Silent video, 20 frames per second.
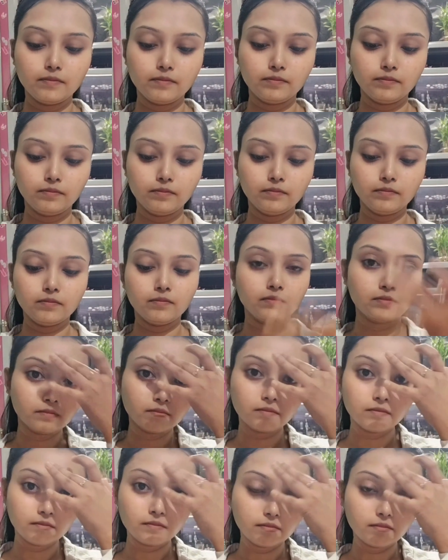And also
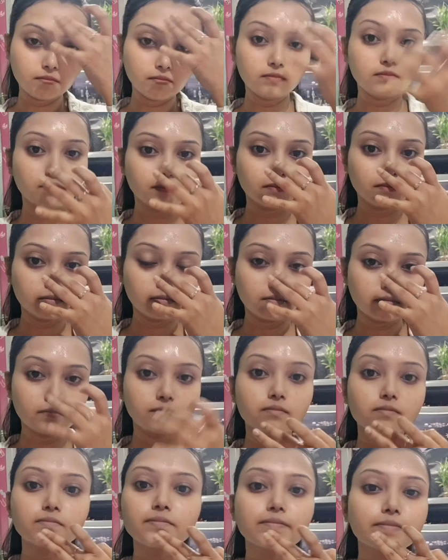I want to share
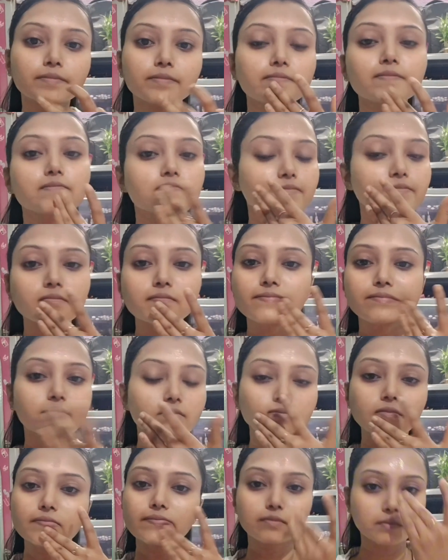one
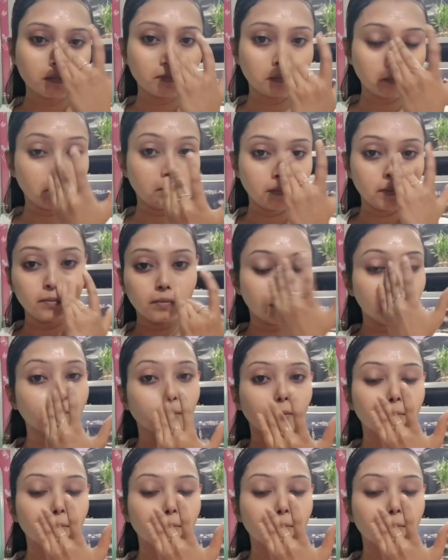extra thing.